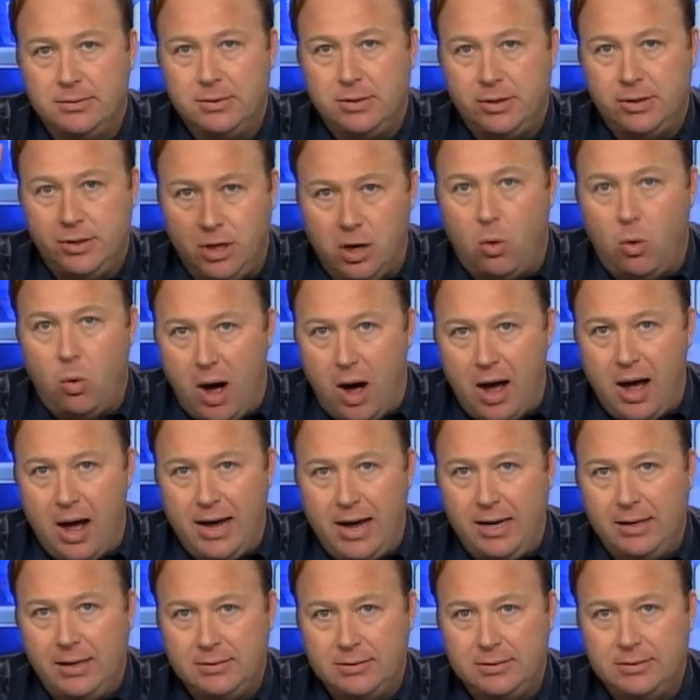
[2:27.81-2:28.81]
You know
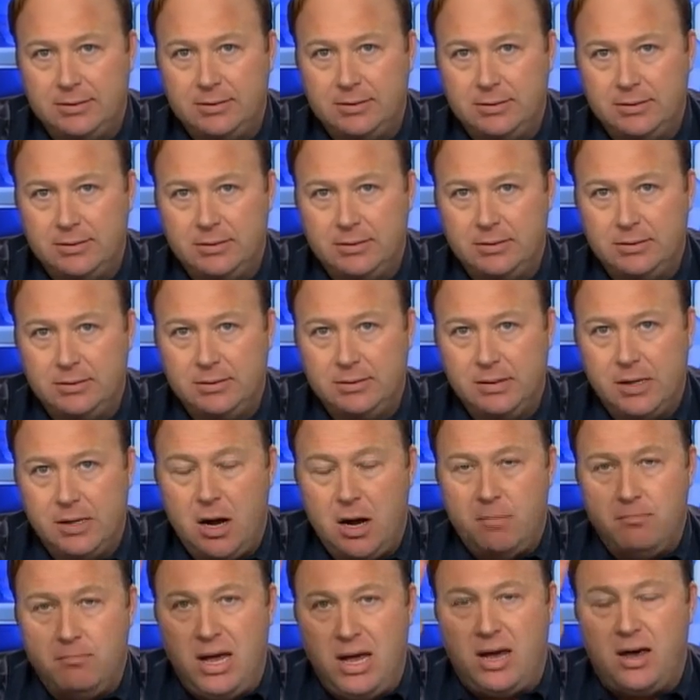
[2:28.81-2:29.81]
why?
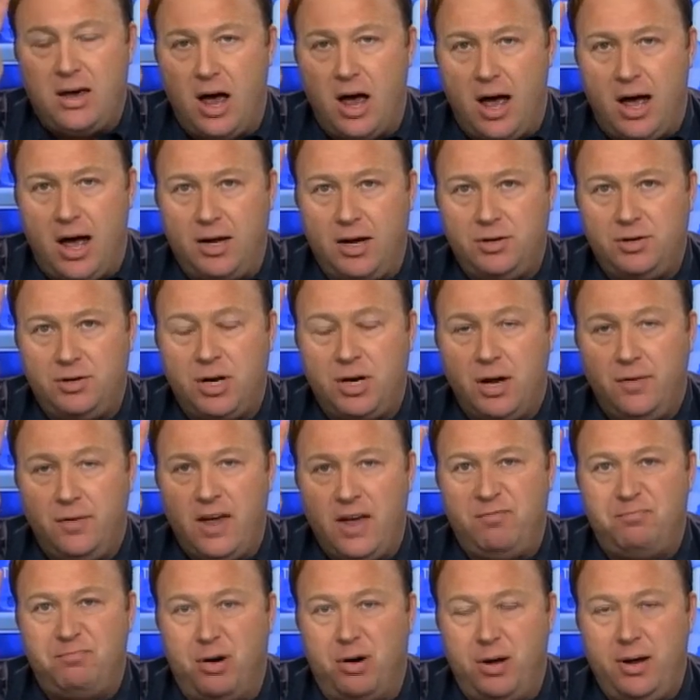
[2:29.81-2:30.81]
Because
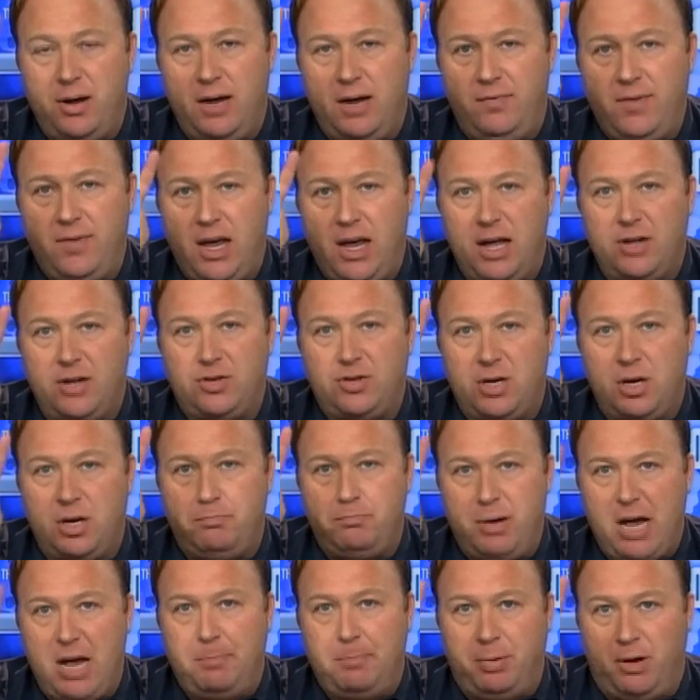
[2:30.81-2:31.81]
they've put in the
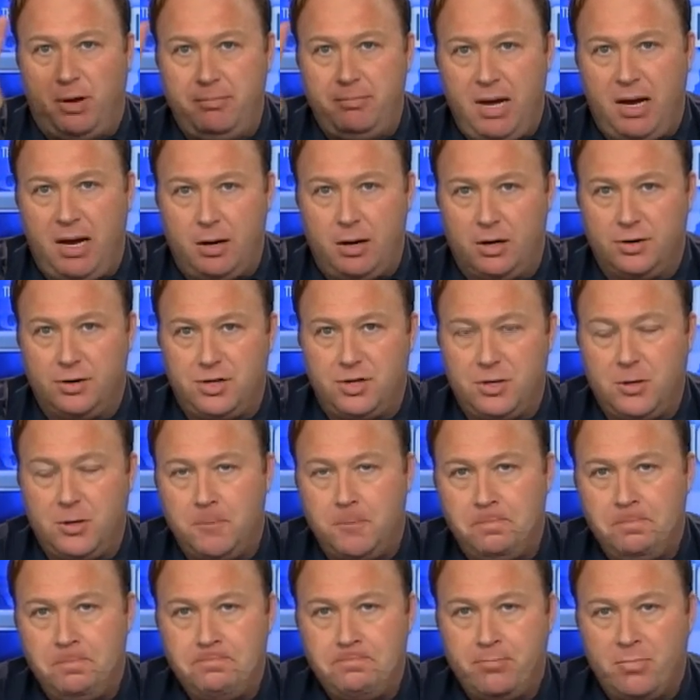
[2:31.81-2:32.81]
instant people meters
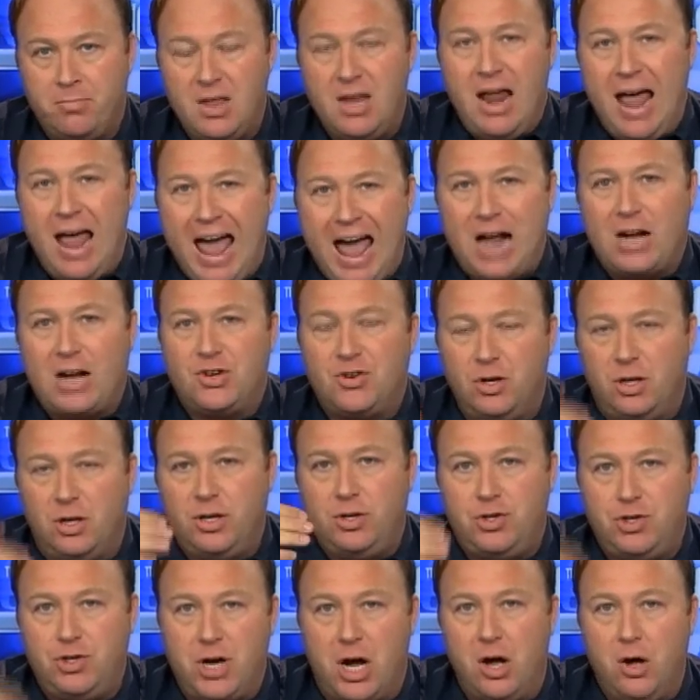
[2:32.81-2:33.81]
that
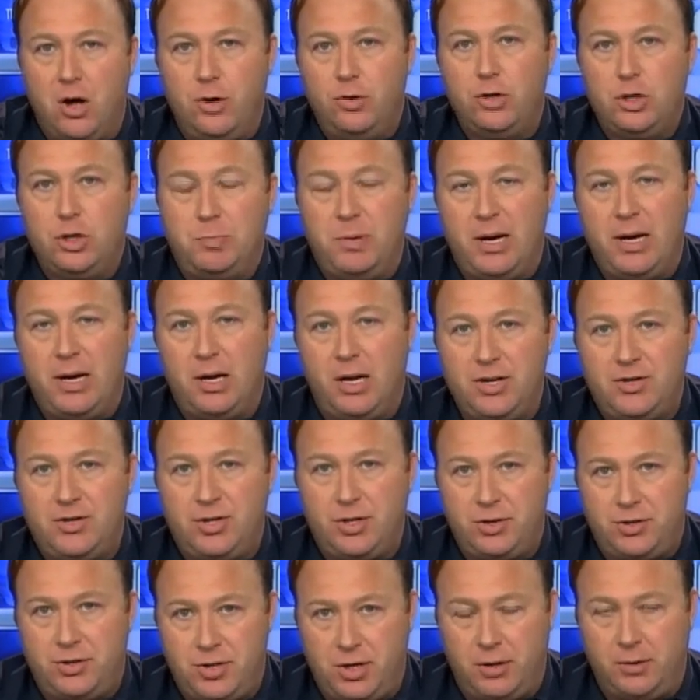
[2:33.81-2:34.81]
actually show who's being
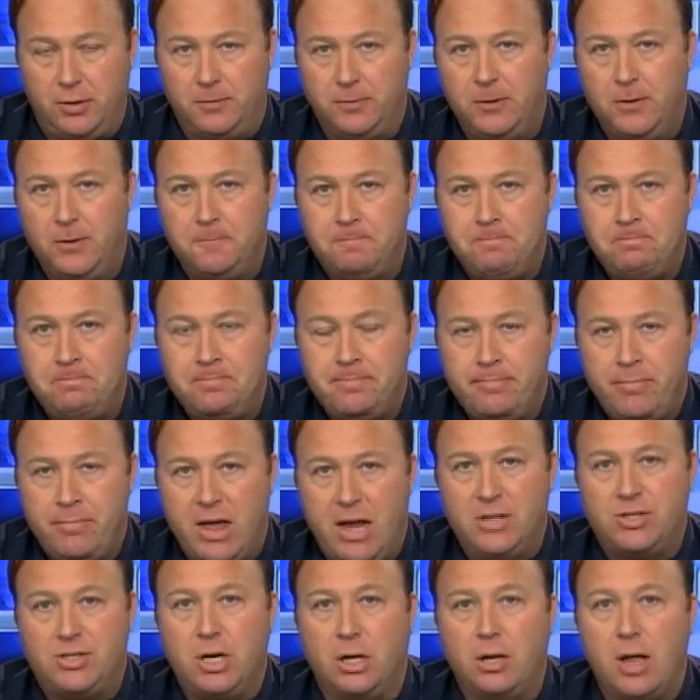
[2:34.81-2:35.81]
listened to.
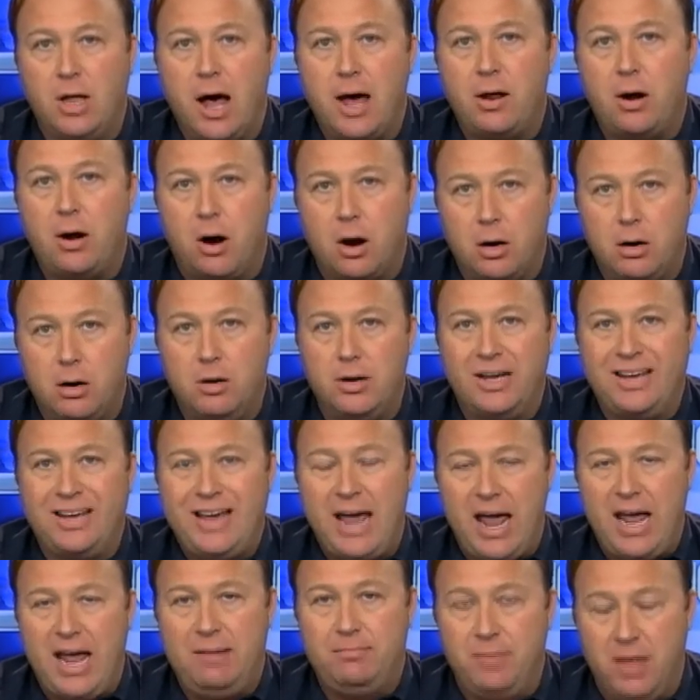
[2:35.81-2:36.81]
And it's a lot harder to
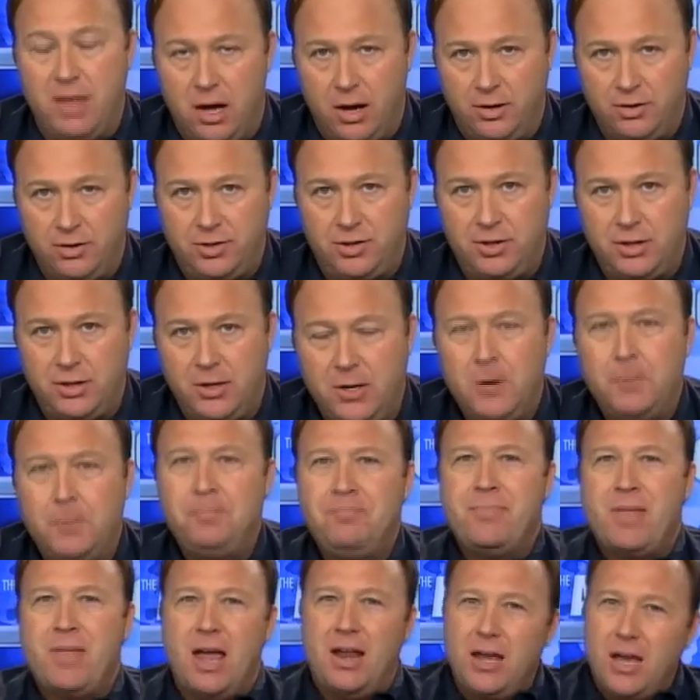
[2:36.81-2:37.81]
game those.
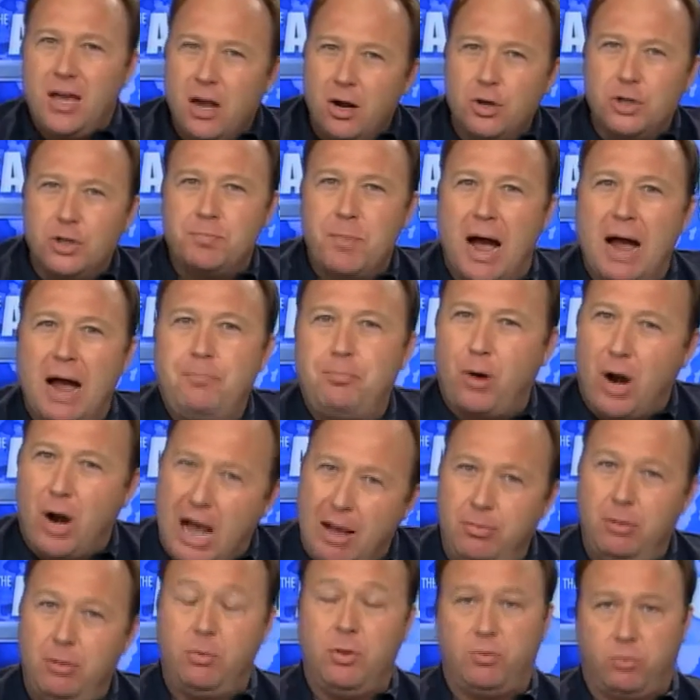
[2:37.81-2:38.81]
And here's my
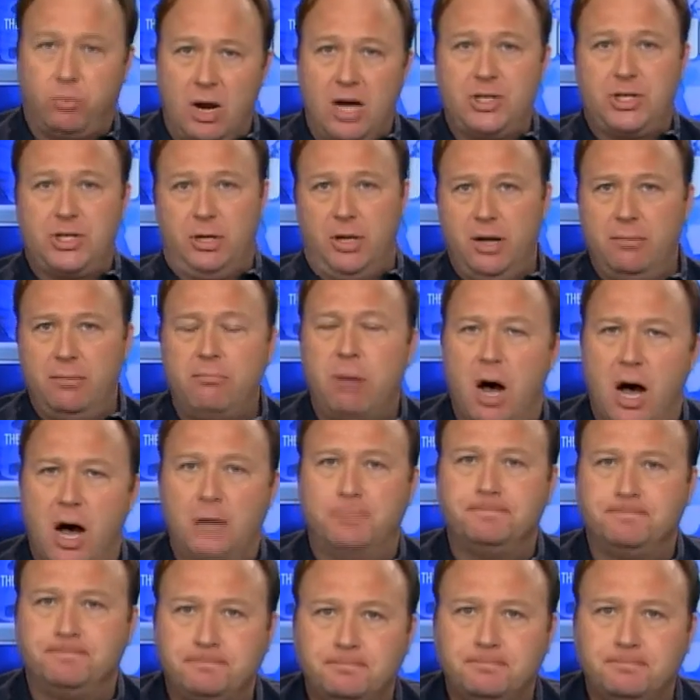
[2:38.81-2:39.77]
problem with Rush Limbaugh.